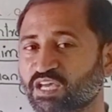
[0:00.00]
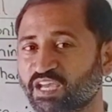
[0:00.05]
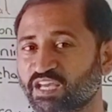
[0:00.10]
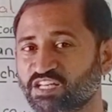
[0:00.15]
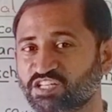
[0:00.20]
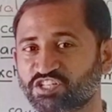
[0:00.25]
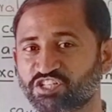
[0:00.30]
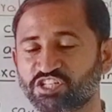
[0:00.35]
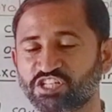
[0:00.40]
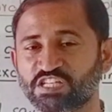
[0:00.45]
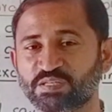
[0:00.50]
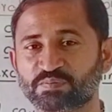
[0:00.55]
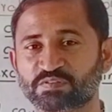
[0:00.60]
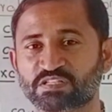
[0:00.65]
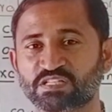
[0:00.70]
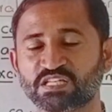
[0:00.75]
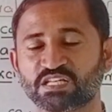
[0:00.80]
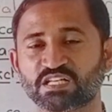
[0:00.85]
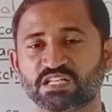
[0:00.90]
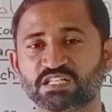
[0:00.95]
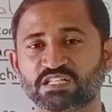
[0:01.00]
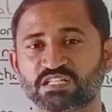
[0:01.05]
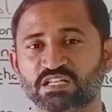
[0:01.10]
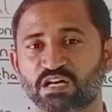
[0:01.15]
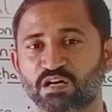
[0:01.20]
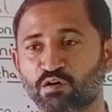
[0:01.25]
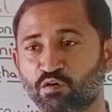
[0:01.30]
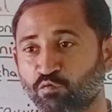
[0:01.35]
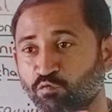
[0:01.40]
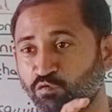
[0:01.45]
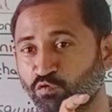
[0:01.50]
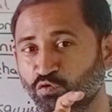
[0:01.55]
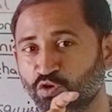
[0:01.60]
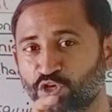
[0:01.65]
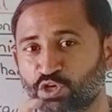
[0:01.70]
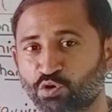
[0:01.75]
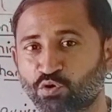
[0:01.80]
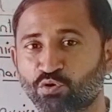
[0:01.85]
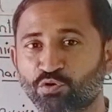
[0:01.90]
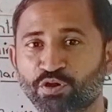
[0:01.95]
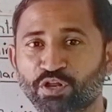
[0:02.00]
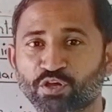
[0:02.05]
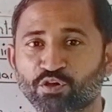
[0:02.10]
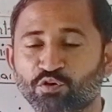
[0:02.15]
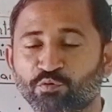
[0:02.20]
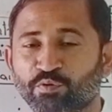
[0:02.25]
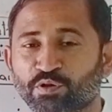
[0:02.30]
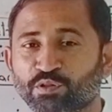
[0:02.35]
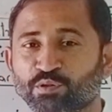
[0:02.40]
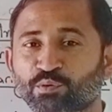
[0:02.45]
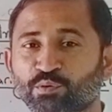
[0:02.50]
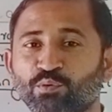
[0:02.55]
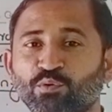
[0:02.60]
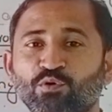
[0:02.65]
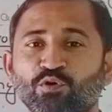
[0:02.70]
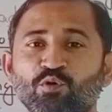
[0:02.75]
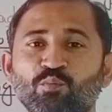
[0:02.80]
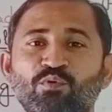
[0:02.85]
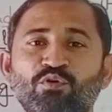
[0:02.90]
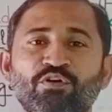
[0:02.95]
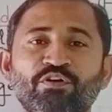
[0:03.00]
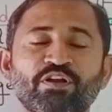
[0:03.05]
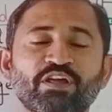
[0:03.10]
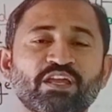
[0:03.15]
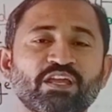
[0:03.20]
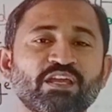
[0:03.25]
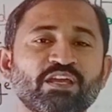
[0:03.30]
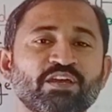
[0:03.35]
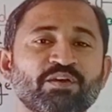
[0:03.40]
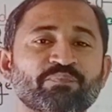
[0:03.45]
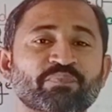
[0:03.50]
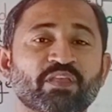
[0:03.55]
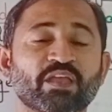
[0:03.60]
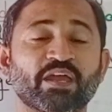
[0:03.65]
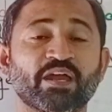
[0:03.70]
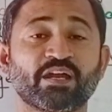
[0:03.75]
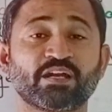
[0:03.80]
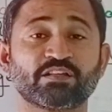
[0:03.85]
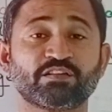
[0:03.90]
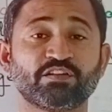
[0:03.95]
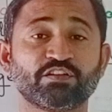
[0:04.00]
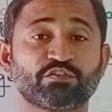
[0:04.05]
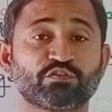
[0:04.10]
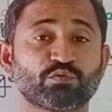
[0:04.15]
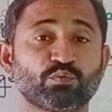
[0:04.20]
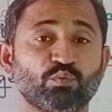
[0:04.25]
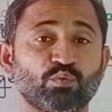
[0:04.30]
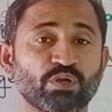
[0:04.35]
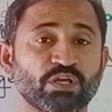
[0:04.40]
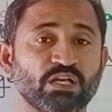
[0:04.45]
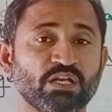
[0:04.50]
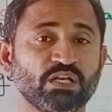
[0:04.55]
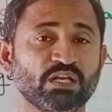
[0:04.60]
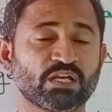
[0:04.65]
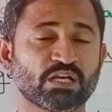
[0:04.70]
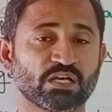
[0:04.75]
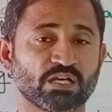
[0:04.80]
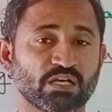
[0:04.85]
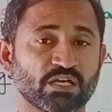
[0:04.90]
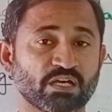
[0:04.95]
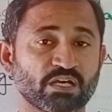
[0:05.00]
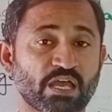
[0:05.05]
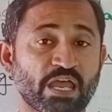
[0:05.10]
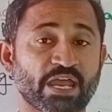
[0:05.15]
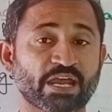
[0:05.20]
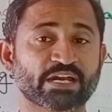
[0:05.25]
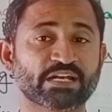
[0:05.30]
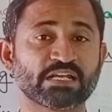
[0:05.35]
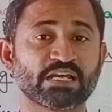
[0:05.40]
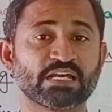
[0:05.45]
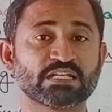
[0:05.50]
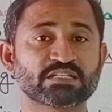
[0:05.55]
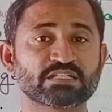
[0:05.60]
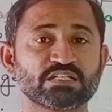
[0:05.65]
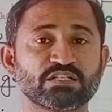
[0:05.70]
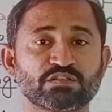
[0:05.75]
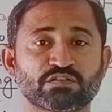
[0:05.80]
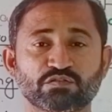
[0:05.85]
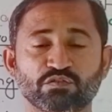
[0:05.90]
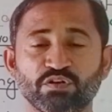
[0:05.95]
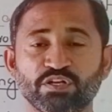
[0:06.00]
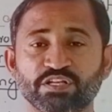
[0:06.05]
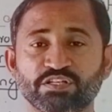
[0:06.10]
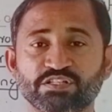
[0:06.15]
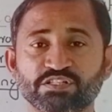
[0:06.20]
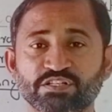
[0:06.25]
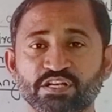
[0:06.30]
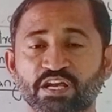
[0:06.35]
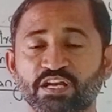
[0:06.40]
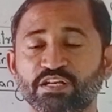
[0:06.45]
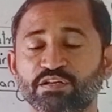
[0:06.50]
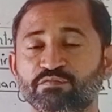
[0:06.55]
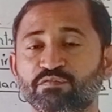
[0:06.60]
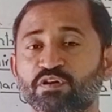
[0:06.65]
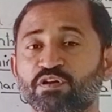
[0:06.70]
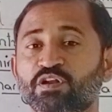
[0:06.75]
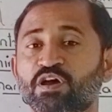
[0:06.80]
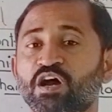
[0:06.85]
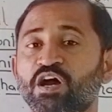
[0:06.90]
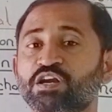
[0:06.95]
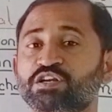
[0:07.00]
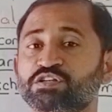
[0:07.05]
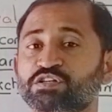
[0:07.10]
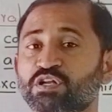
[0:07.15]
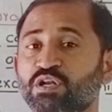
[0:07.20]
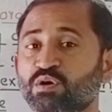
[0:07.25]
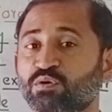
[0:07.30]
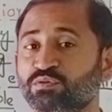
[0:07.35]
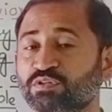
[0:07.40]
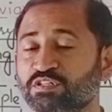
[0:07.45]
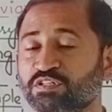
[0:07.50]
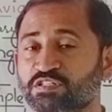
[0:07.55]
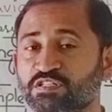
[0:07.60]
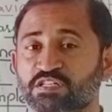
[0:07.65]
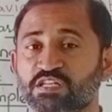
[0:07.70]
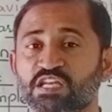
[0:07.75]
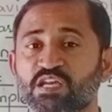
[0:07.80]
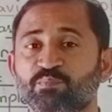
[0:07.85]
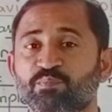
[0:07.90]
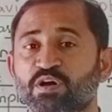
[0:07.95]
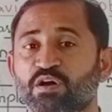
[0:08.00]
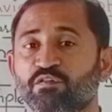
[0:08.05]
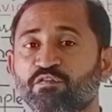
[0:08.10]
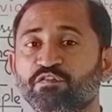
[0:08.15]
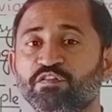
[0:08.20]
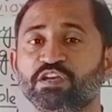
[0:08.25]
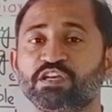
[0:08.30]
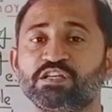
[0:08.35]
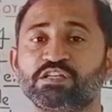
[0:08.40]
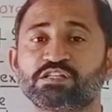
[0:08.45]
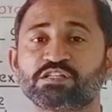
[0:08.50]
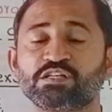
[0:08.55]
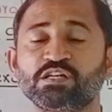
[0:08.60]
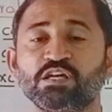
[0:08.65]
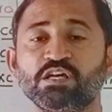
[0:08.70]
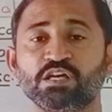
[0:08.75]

In sheeps there is a woolly coating over the whole body, and this will act as insulator, and it will not allow the escape of heat